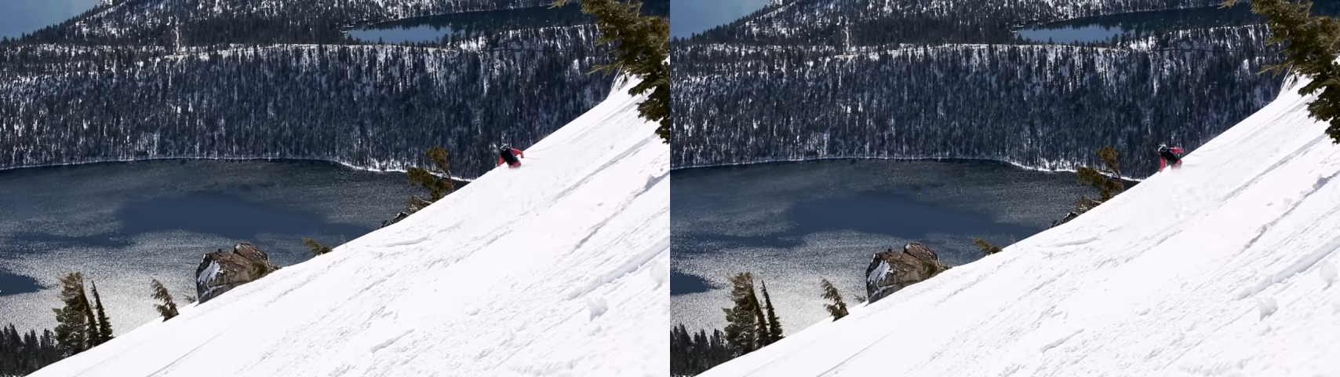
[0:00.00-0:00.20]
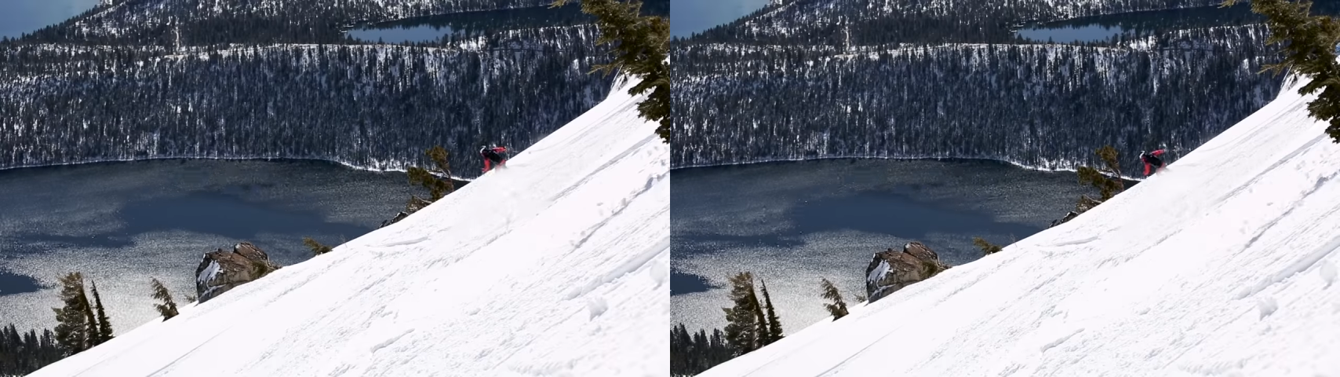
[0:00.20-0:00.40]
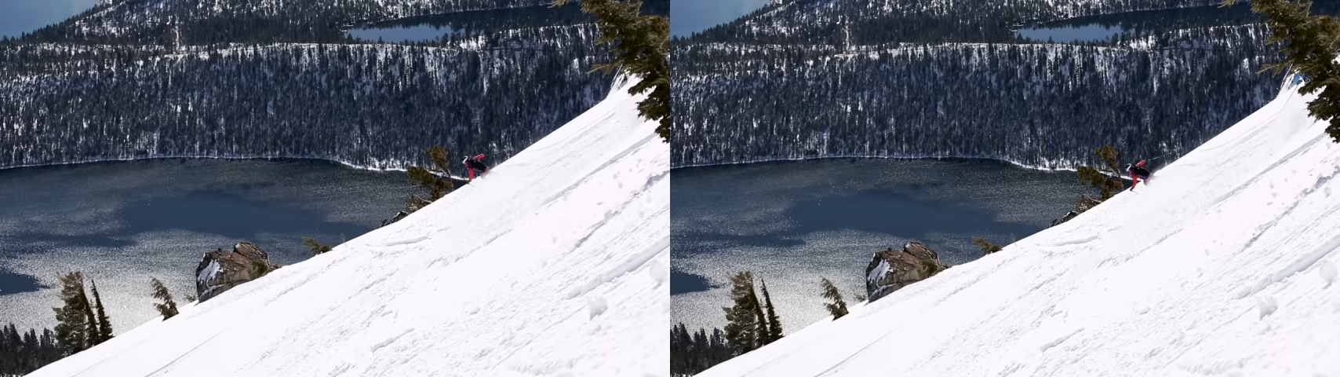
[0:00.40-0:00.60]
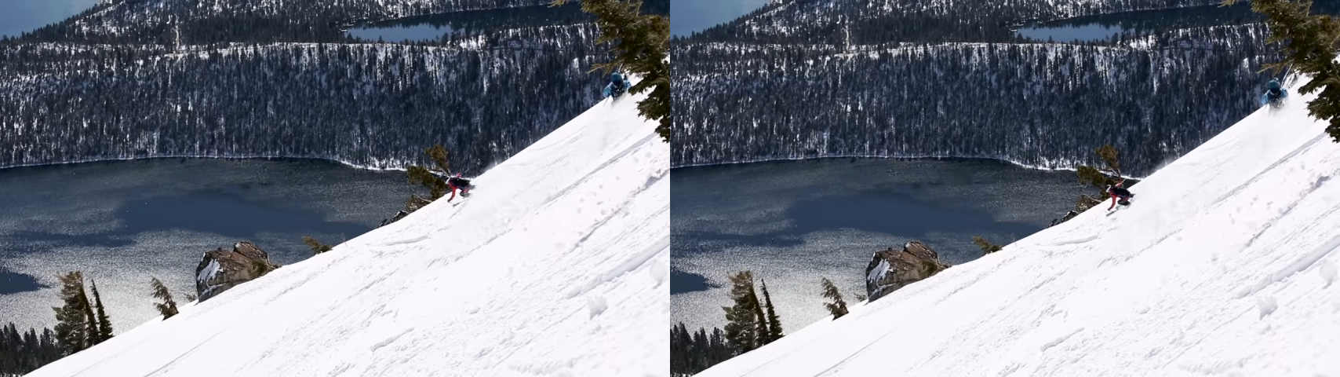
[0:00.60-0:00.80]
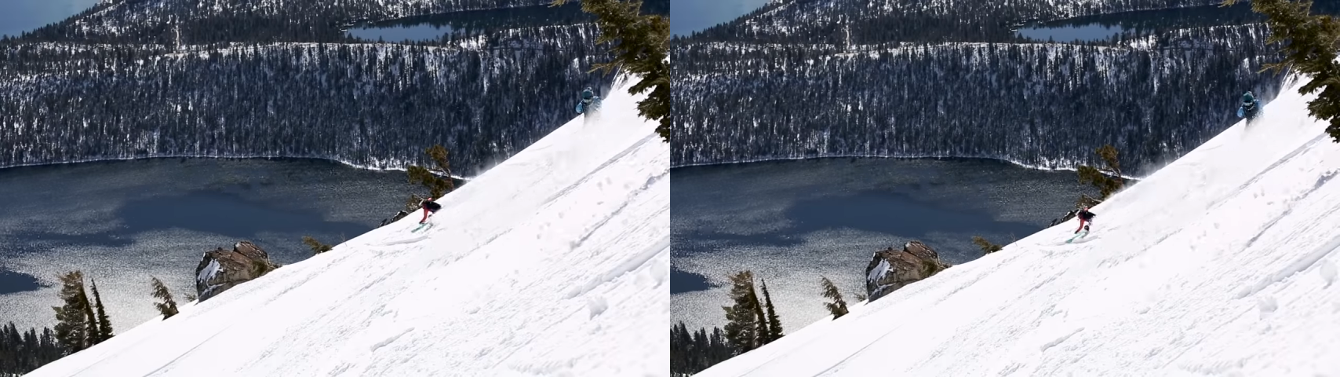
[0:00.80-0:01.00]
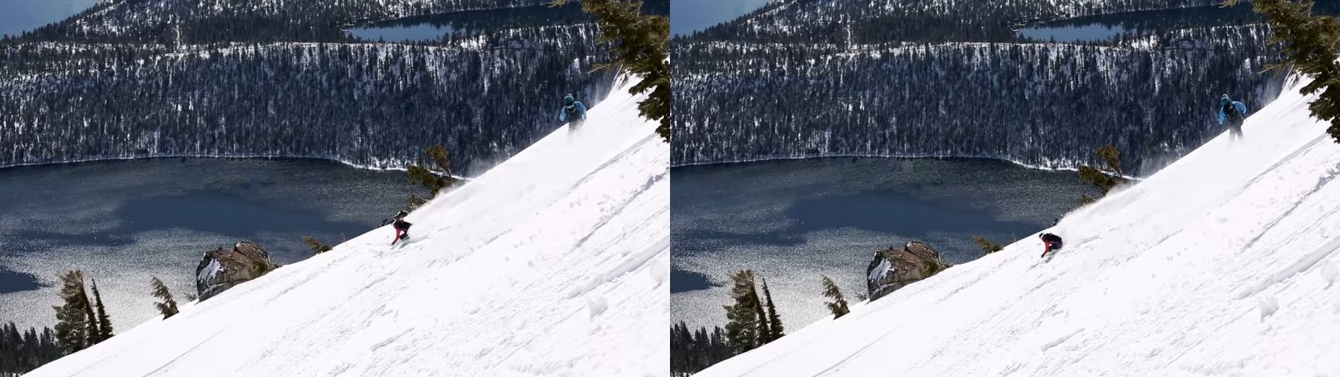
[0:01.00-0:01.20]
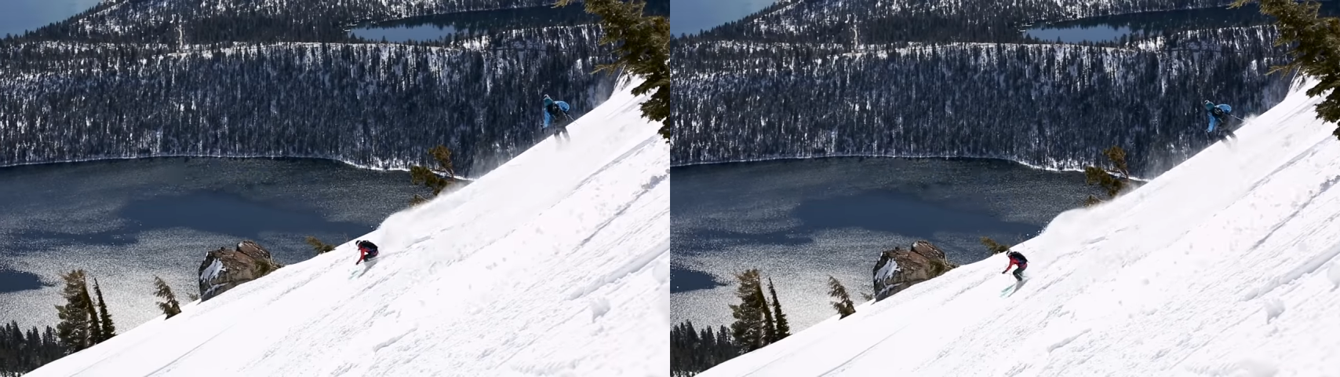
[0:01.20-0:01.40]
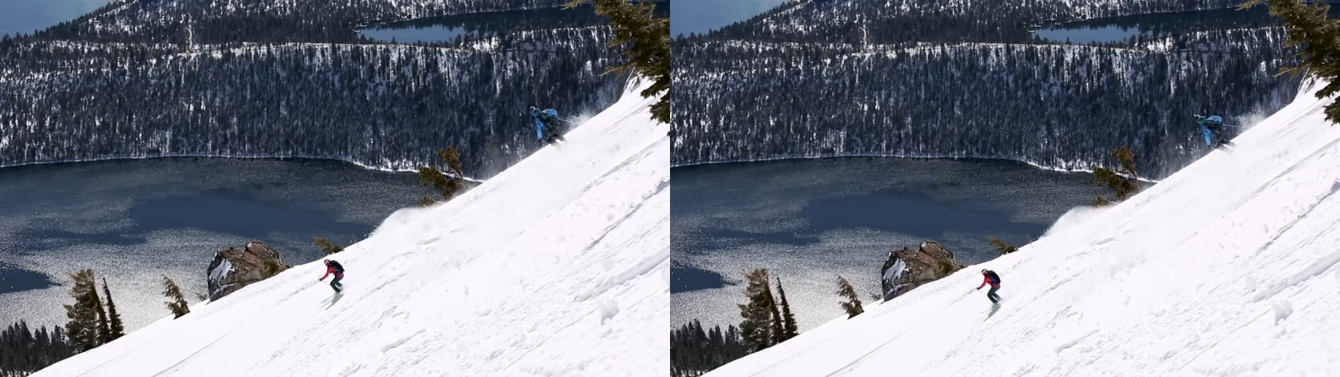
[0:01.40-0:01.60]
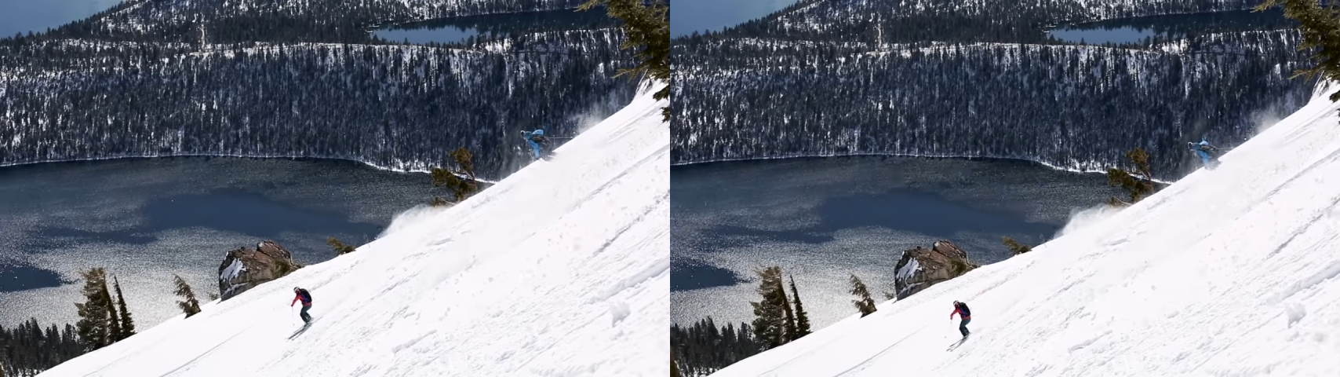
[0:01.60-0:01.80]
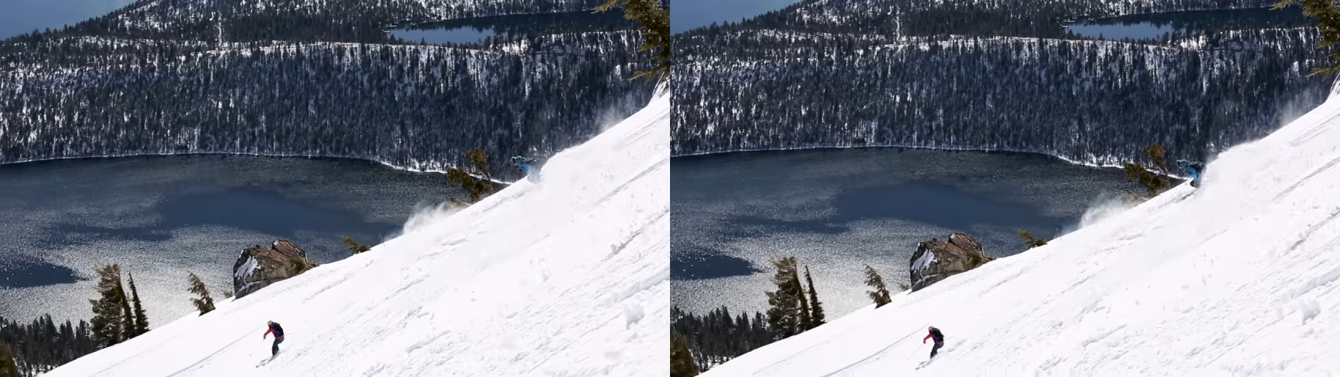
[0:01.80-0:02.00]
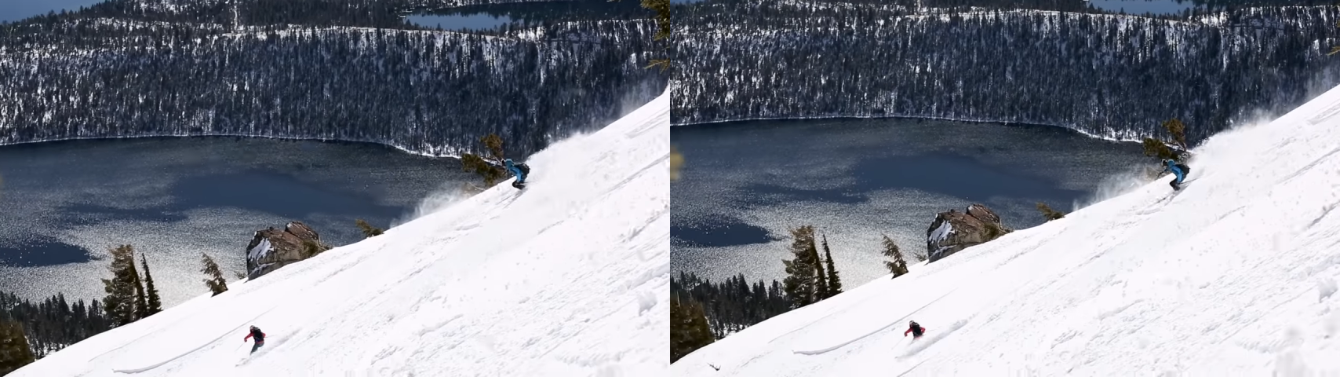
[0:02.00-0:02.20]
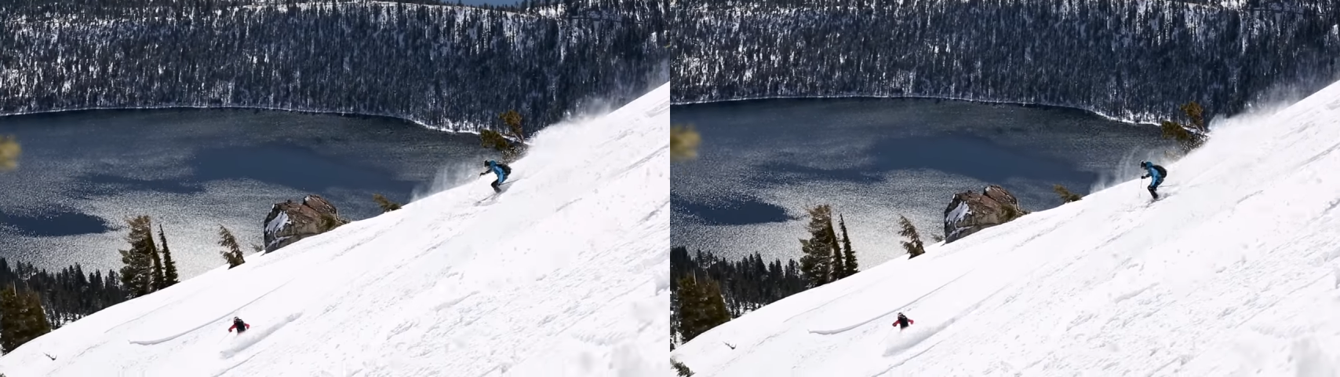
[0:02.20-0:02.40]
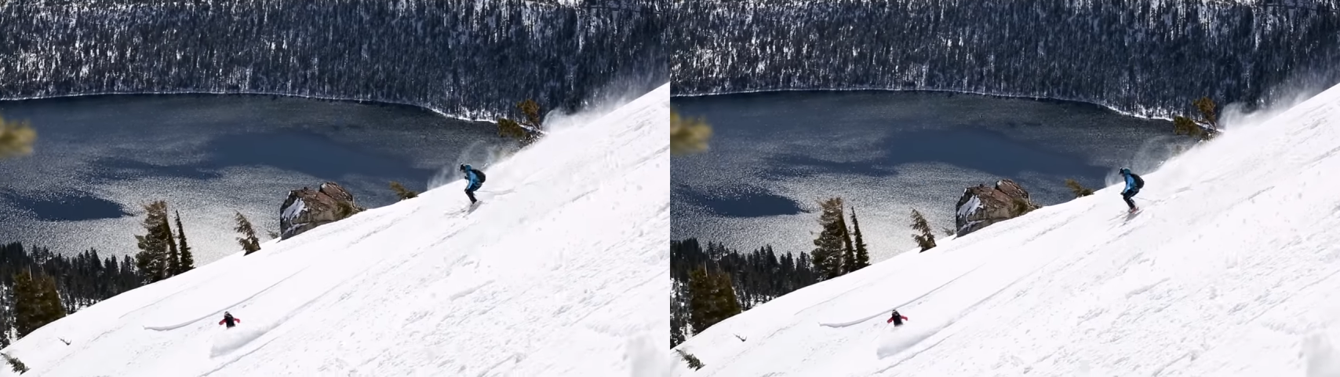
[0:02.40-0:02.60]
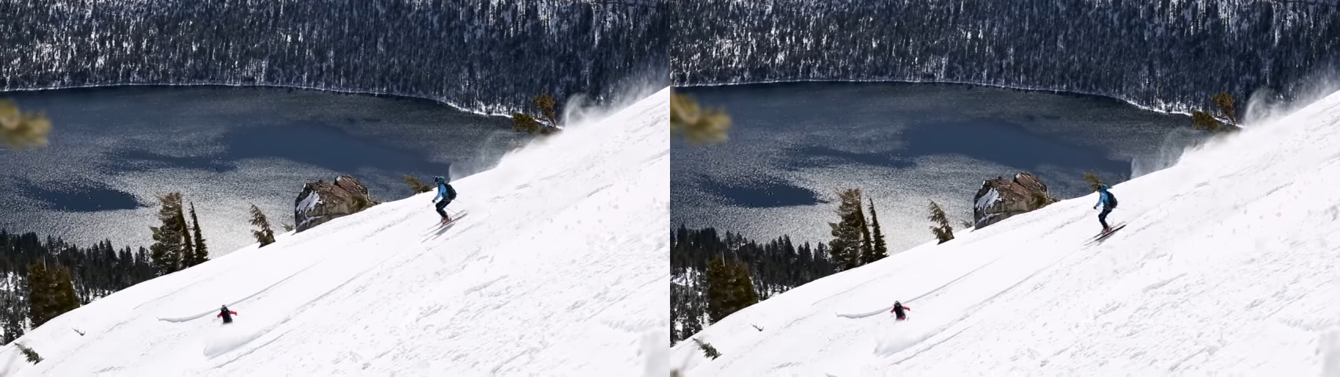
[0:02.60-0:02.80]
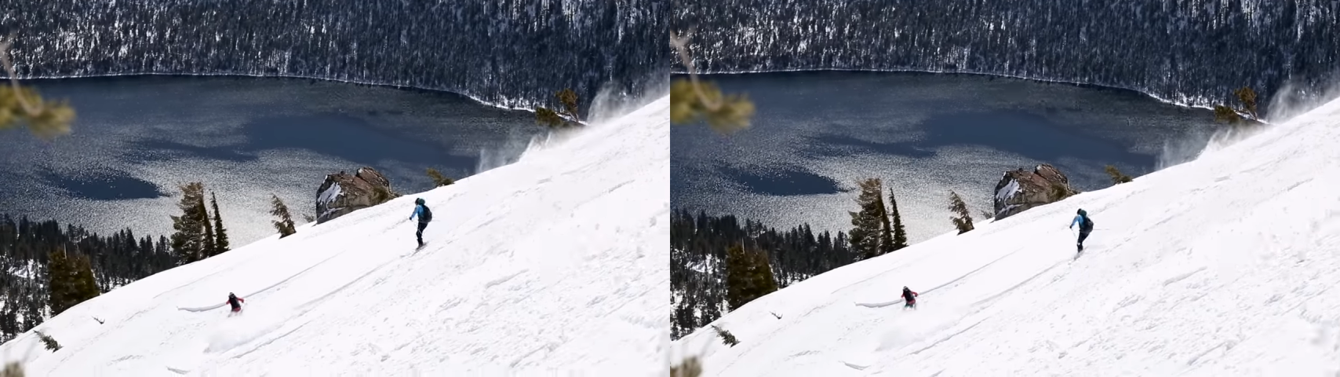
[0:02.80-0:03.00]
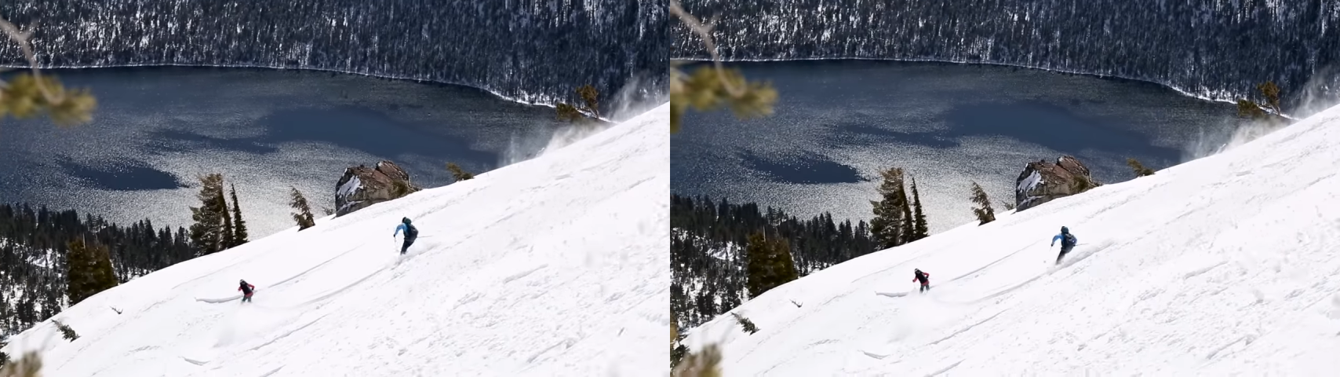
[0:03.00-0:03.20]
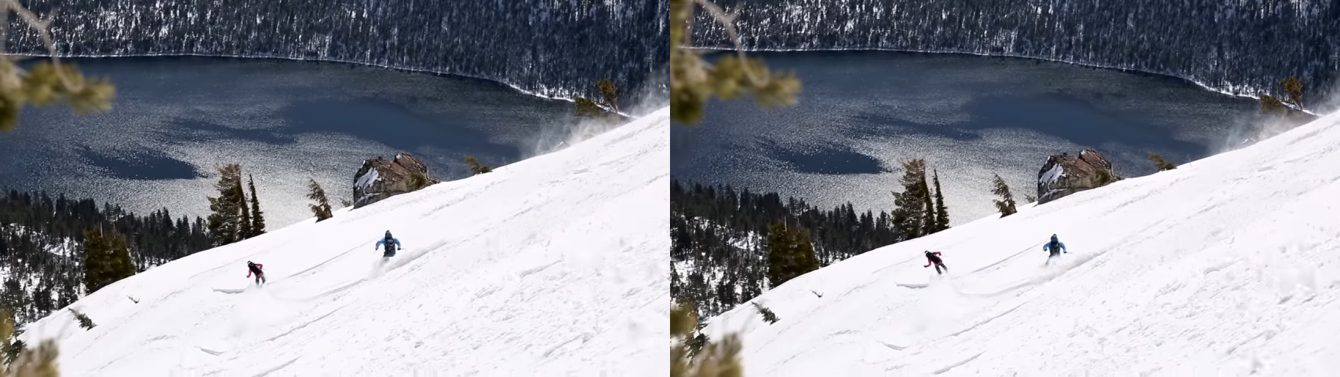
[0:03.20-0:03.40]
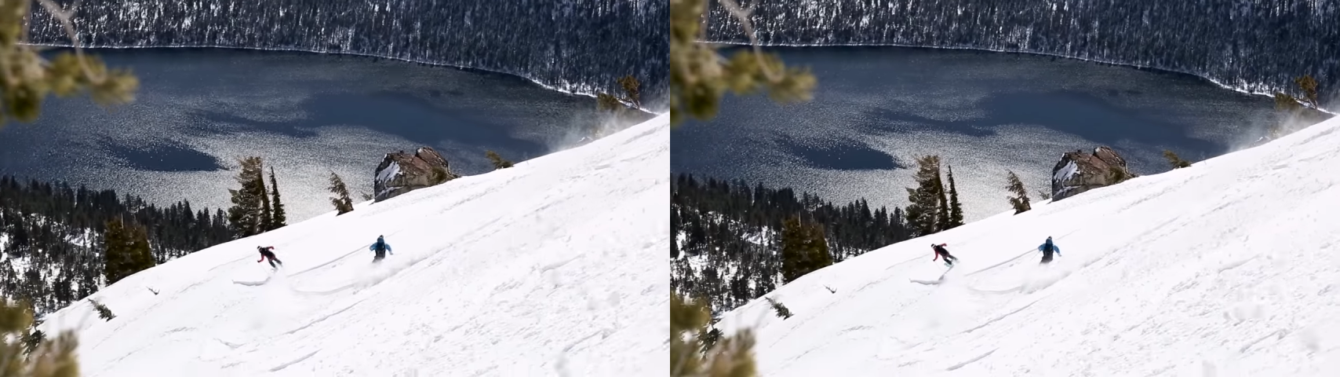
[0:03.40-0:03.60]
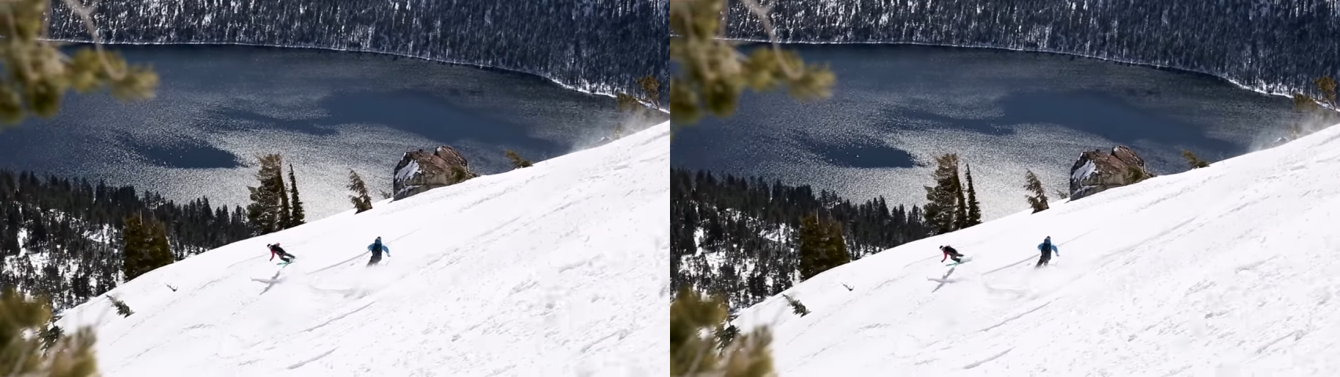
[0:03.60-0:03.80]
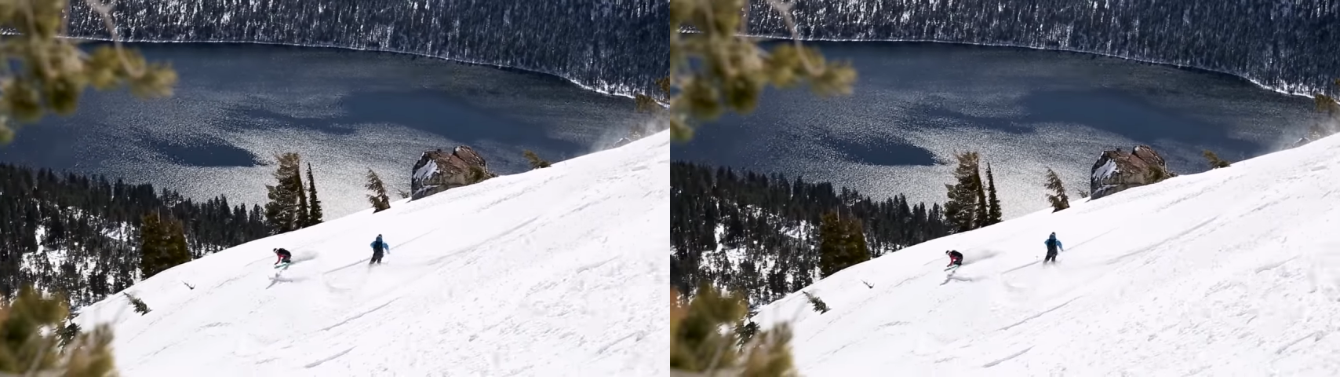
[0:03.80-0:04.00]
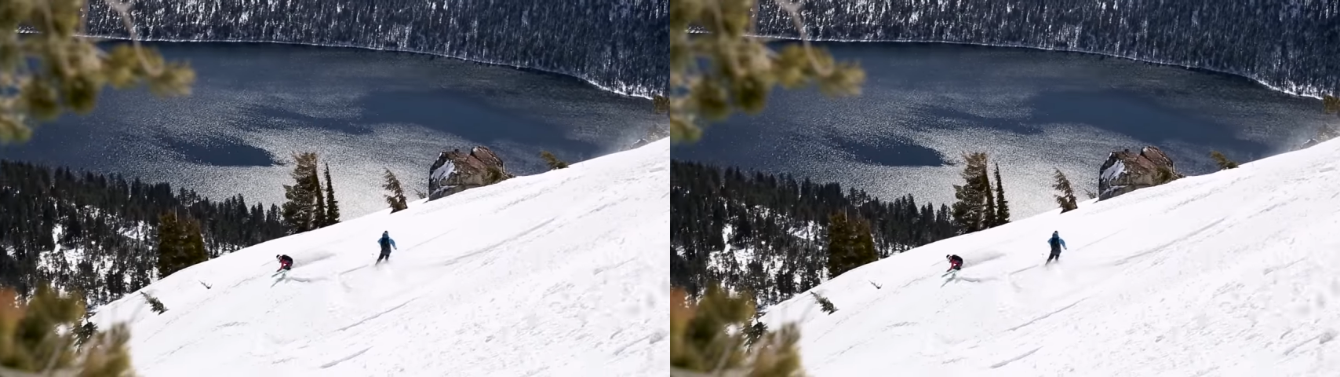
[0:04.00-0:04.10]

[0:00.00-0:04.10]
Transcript: No face is visible, so there are no lips to read.